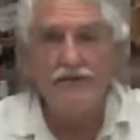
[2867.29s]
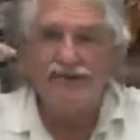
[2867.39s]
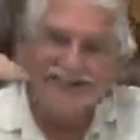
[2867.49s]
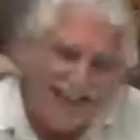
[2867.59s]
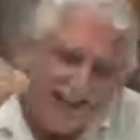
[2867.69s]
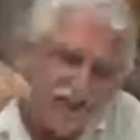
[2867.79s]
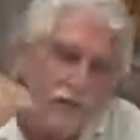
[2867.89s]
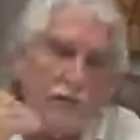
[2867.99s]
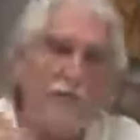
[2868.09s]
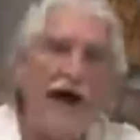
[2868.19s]
And that's
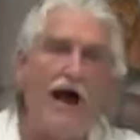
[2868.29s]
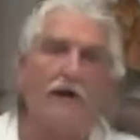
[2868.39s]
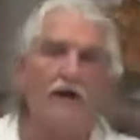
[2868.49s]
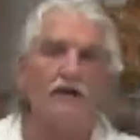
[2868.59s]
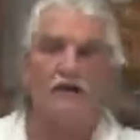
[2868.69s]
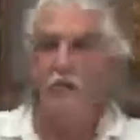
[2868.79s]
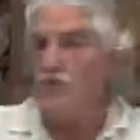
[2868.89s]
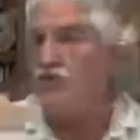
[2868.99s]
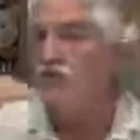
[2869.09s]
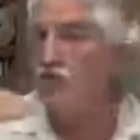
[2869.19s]
where the power is. And
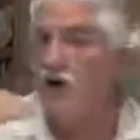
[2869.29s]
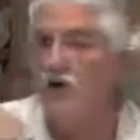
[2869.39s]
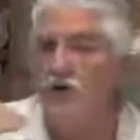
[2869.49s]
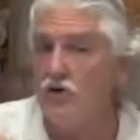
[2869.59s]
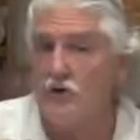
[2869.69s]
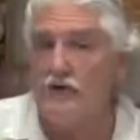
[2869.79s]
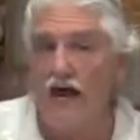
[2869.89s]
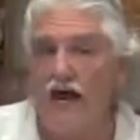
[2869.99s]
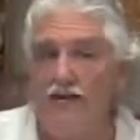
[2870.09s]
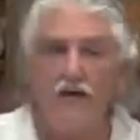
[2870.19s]
when you start doing
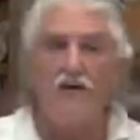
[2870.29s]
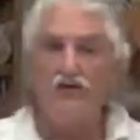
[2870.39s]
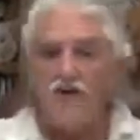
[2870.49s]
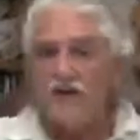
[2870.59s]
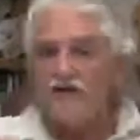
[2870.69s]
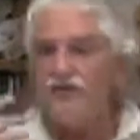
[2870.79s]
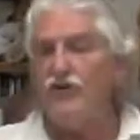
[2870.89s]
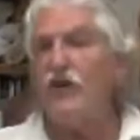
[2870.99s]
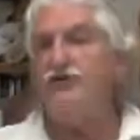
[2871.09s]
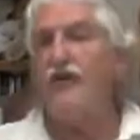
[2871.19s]
that, these
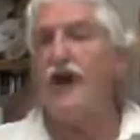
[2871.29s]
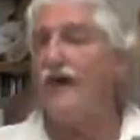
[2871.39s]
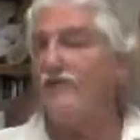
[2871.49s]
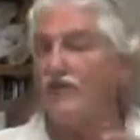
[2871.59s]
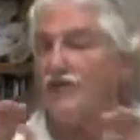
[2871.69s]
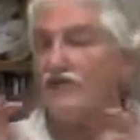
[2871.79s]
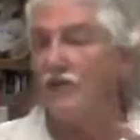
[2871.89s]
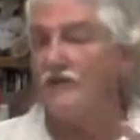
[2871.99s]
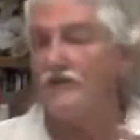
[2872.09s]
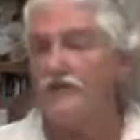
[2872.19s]
foods that have the
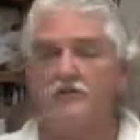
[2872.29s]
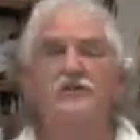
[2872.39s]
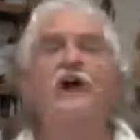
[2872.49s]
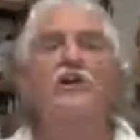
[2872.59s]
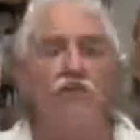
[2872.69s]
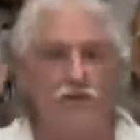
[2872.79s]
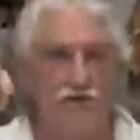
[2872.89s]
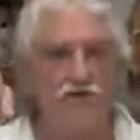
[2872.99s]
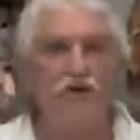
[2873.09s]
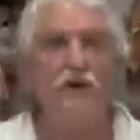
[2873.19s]
astringents, which are your
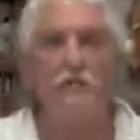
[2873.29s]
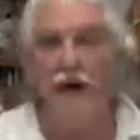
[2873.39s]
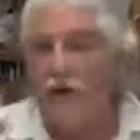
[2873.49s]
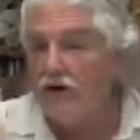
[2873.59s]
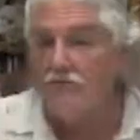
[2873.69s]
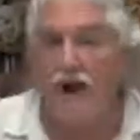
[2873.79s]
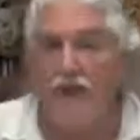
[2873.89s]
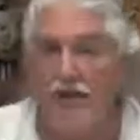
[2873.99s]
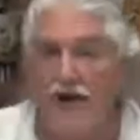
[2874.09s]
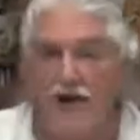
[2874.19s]
fruits and your berries
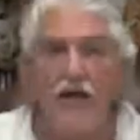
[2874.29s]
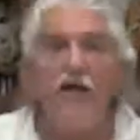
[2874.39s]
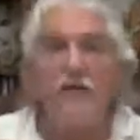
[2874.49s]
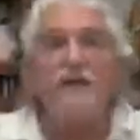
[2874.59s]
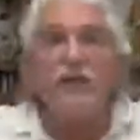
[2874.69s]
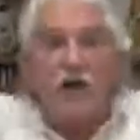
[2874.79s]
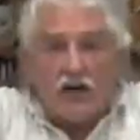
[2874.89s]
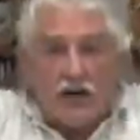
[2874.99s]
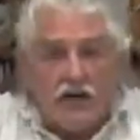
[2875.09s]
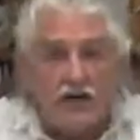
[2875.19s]
primarily, they start
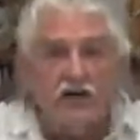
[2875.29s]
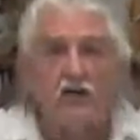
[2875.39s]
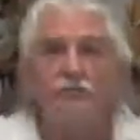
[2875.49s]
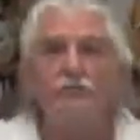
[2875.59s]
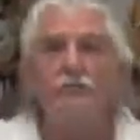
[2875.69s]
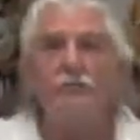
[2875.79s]
cleaning you.